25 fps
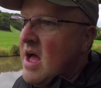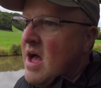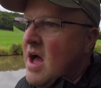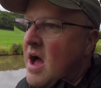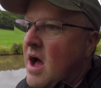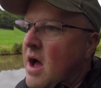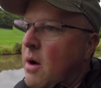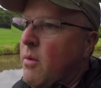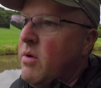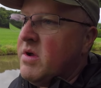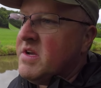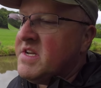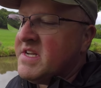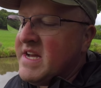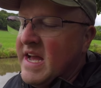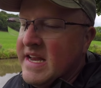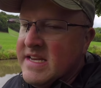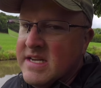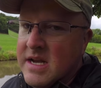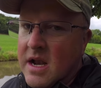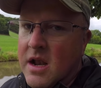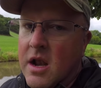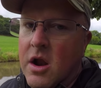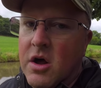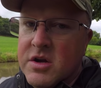I want to get a
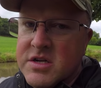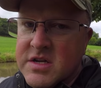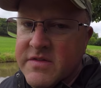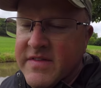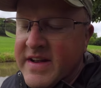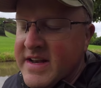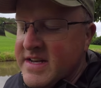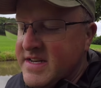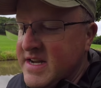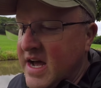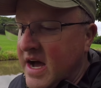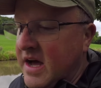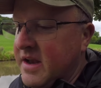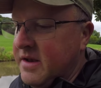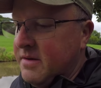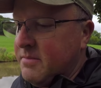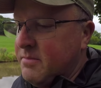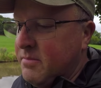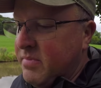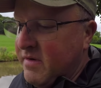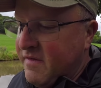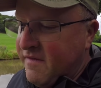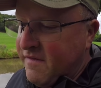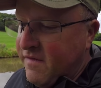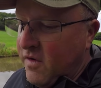lot of it done
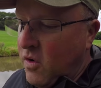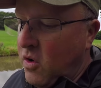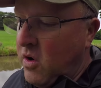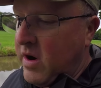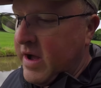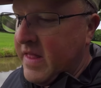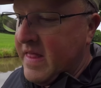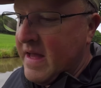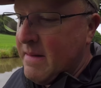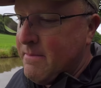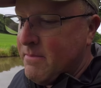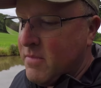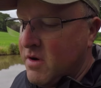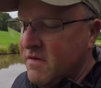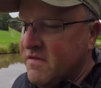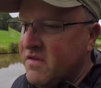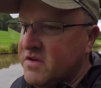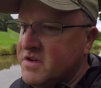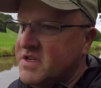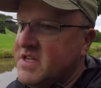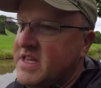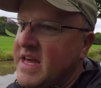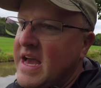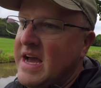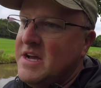before I then move on to
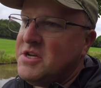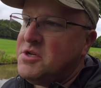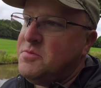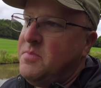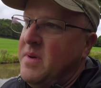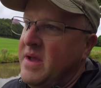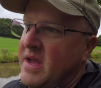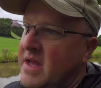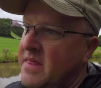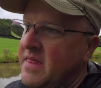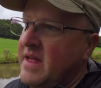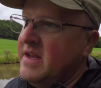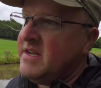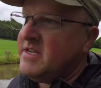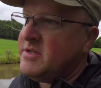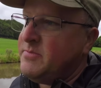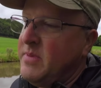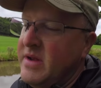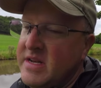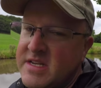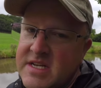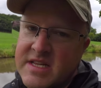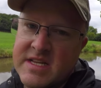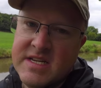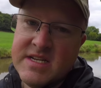the Ashby and then speak
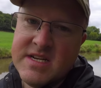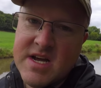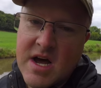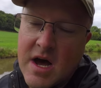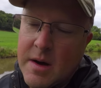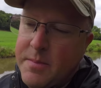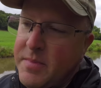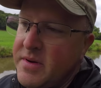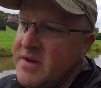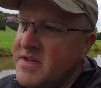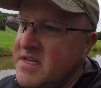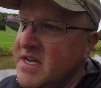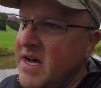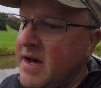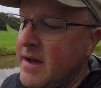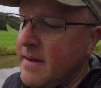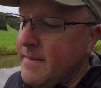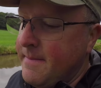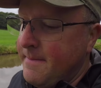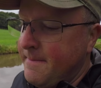to this carpenter.